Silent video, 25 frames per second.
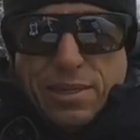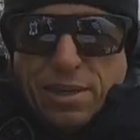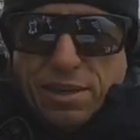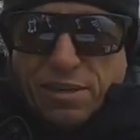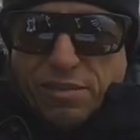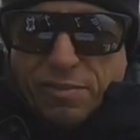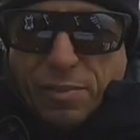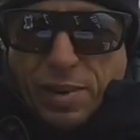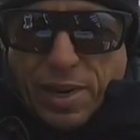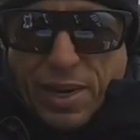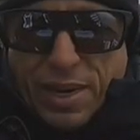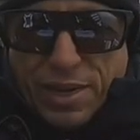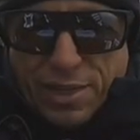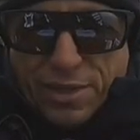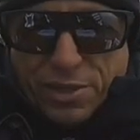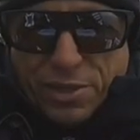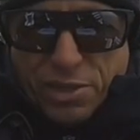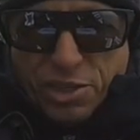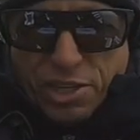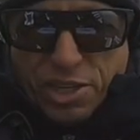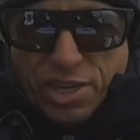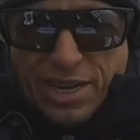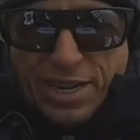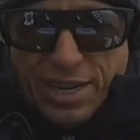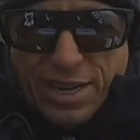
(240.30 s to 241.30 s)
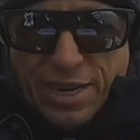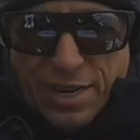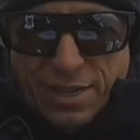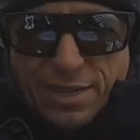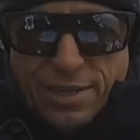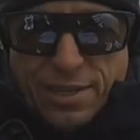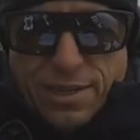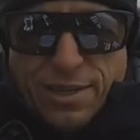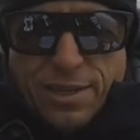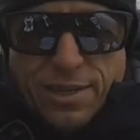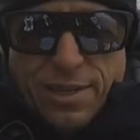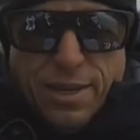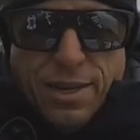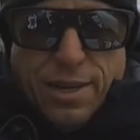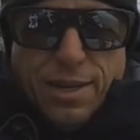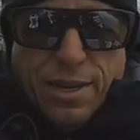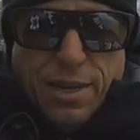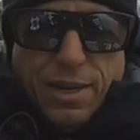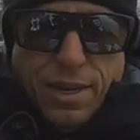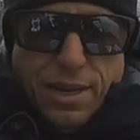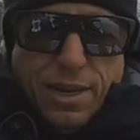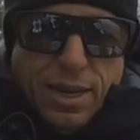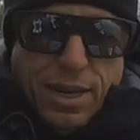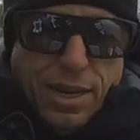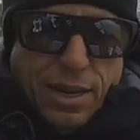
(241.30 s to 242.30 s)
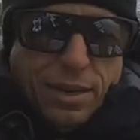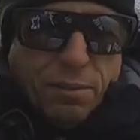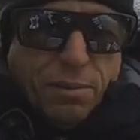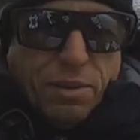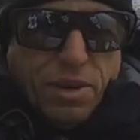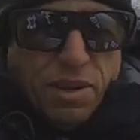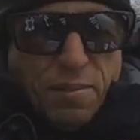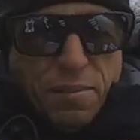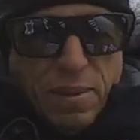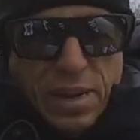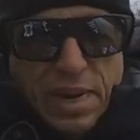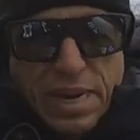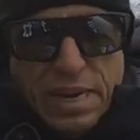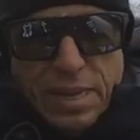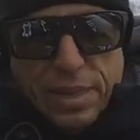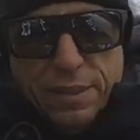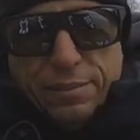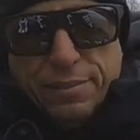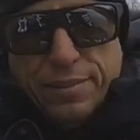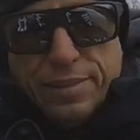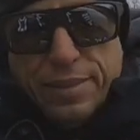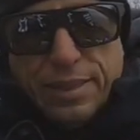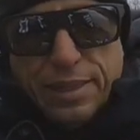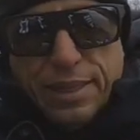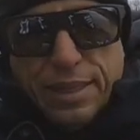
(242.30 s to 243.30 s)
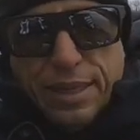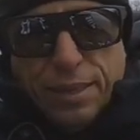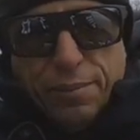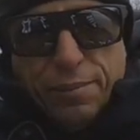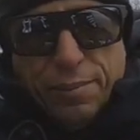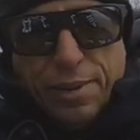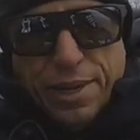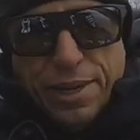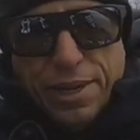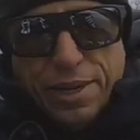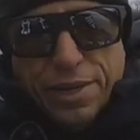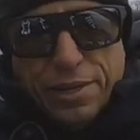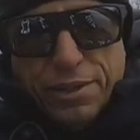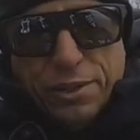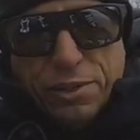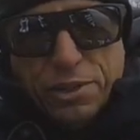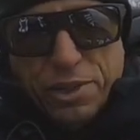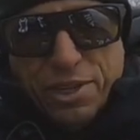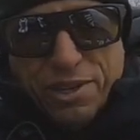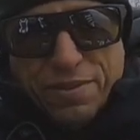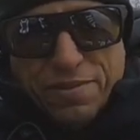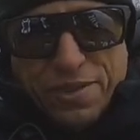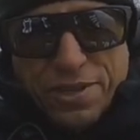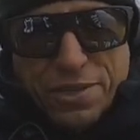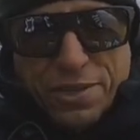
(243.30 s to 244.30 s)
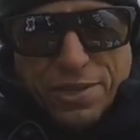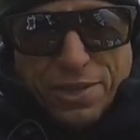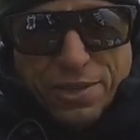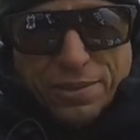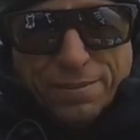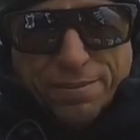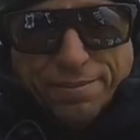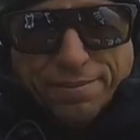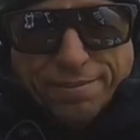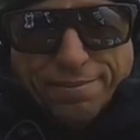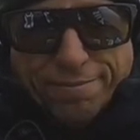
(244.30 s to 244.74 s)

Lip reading: of Boss jig heads, and combine them and I'm ready to go jig fishing.